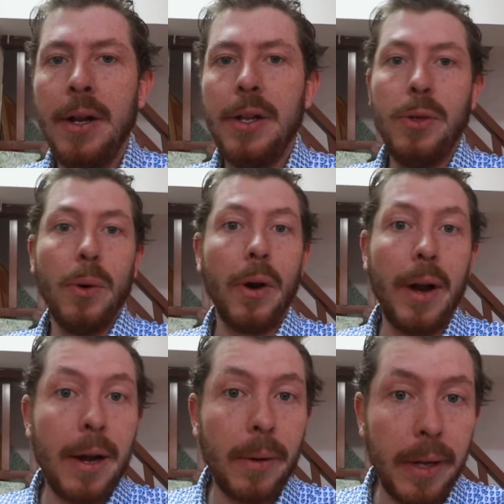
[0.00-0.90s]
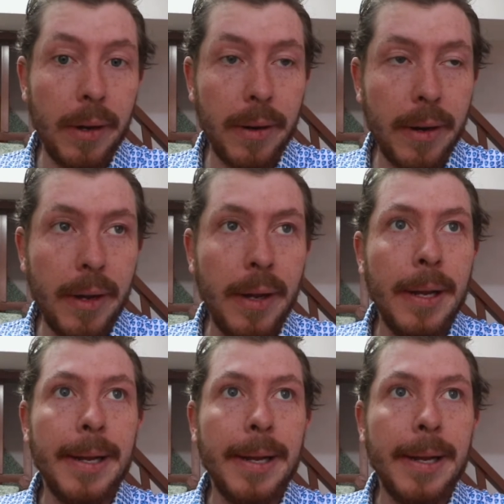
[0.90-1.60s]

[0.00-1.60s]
you are out here.